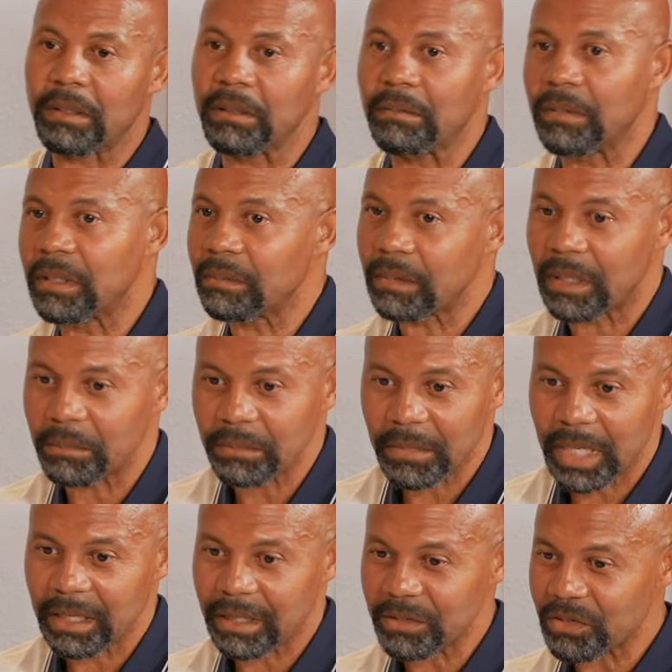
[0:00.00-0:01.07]
we're, we're, I'm
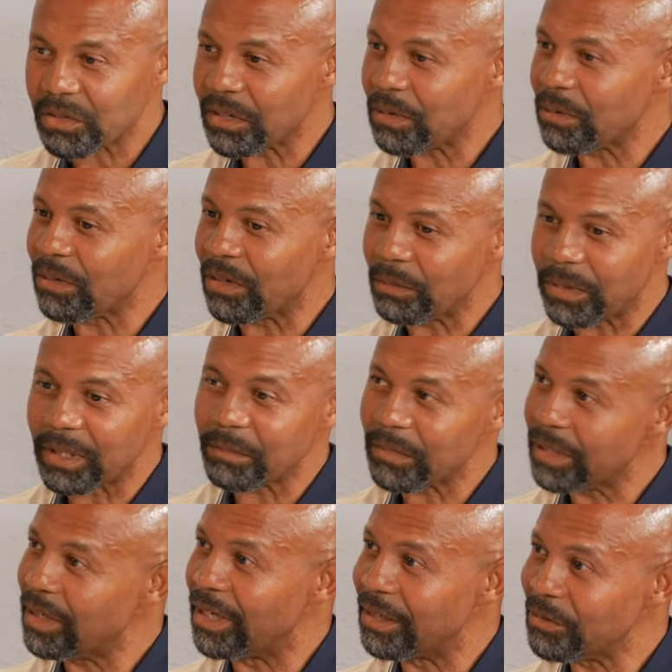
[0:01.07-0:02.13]
not on Skid Row, but I'm
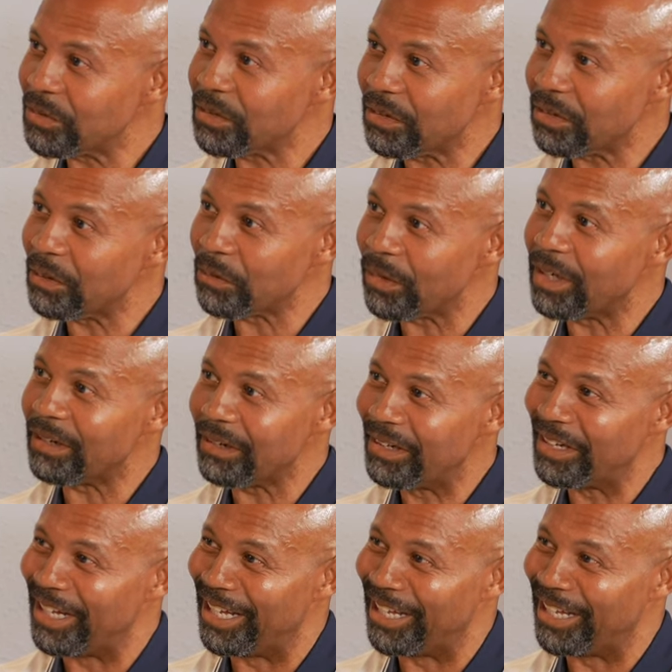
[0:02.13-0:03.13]
yeah, it's going well.